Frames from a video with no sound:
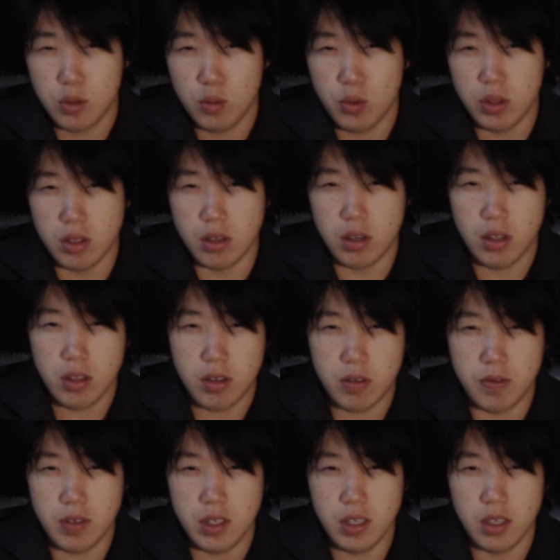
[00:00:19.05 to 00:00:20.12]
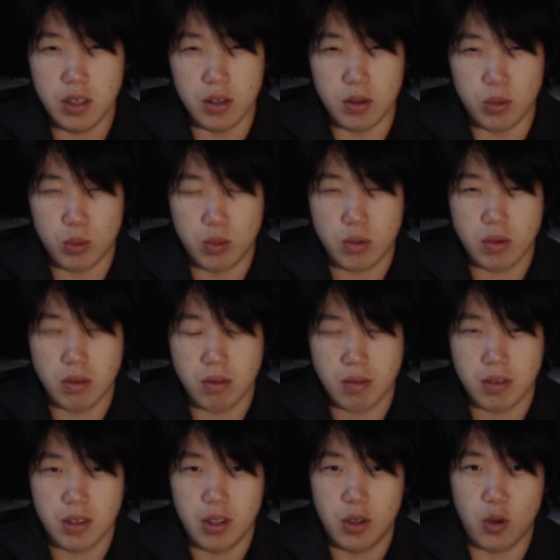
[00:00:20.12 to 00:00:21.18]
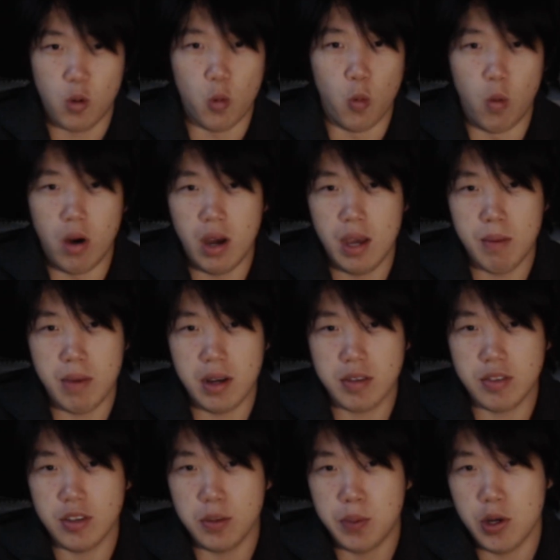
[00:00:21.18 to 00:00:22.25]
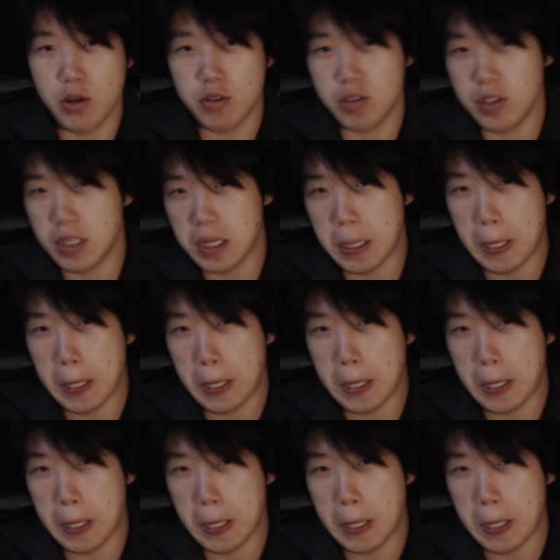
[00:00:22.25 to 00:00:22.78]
with another video. Why am I still posting?